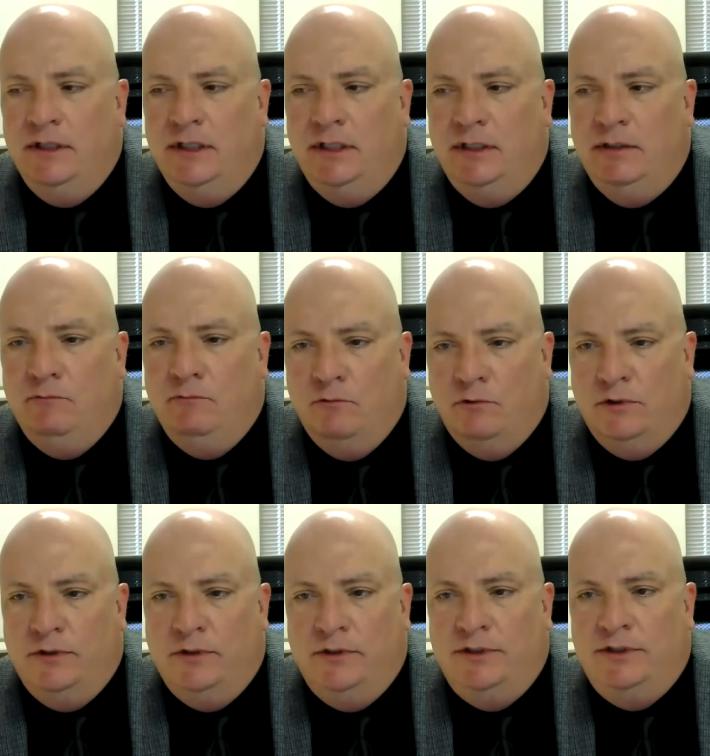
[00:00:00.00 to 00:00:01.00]
the
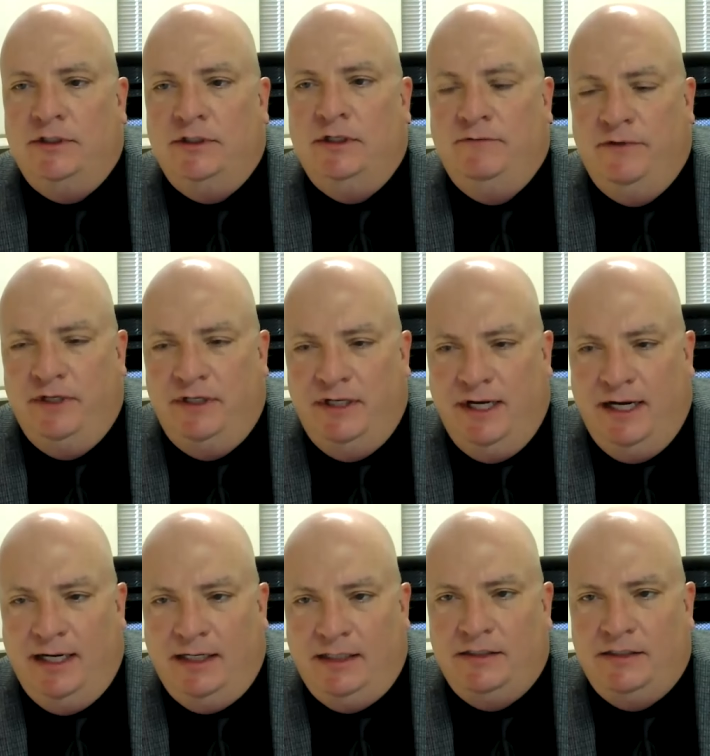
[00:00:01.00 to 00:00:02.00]
words of the
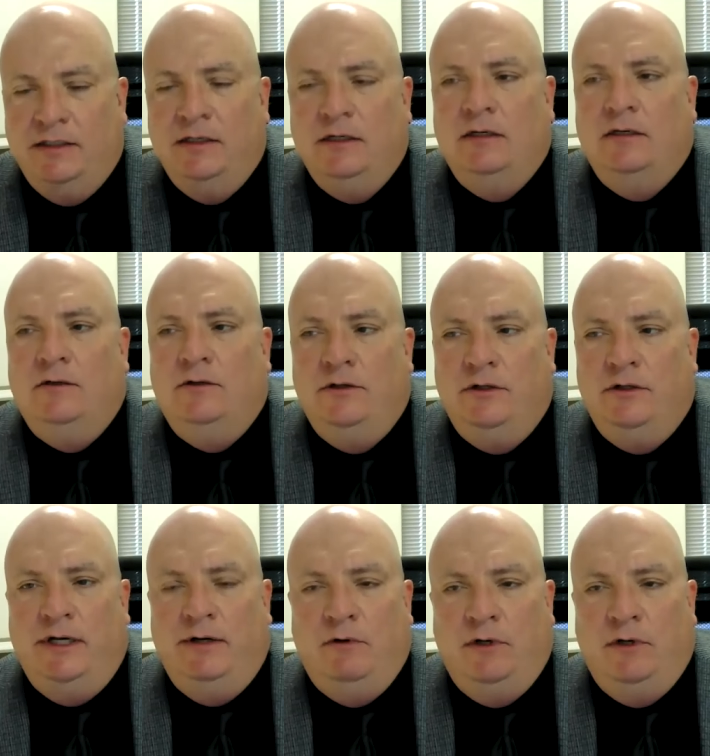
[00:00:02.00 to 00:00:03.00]
text
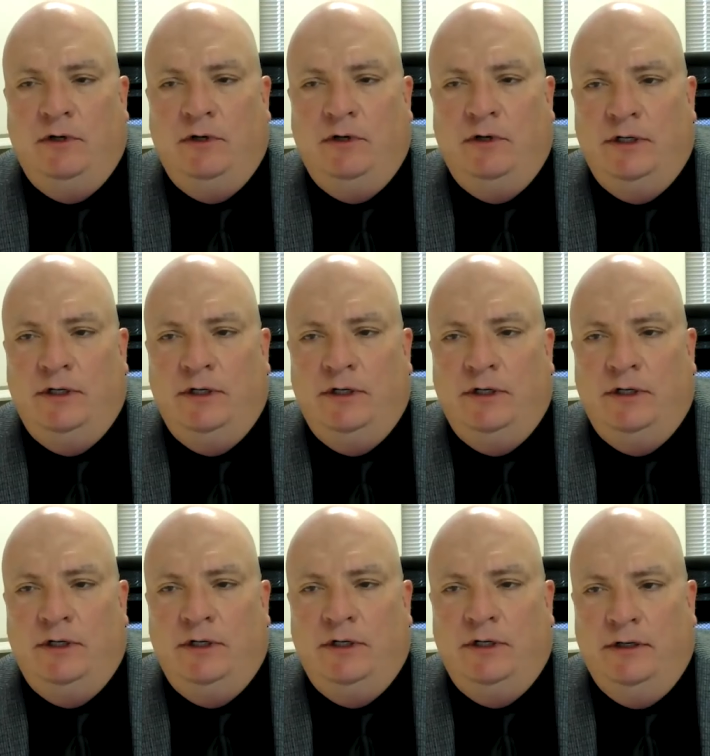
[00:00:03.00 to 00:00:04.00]
do they want to go
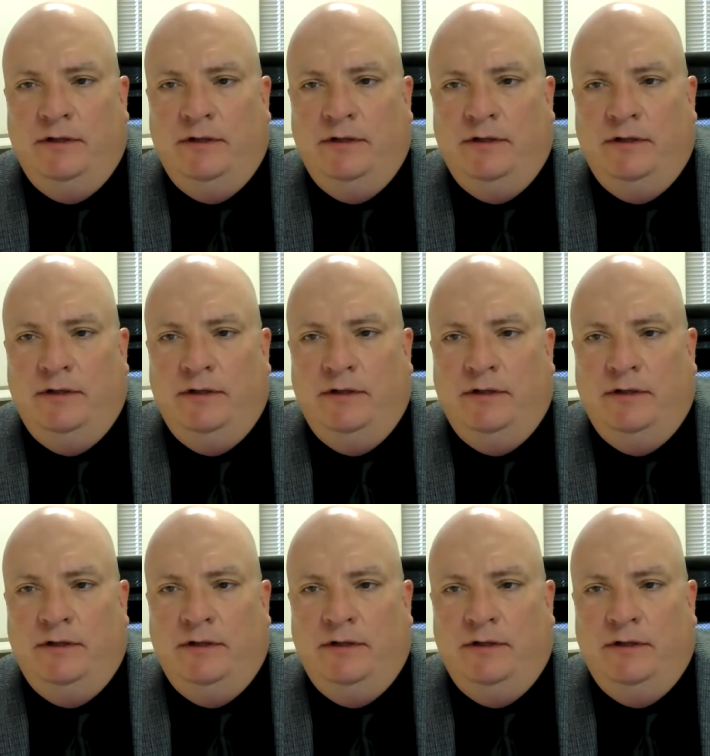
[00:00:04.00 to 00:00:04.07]
with.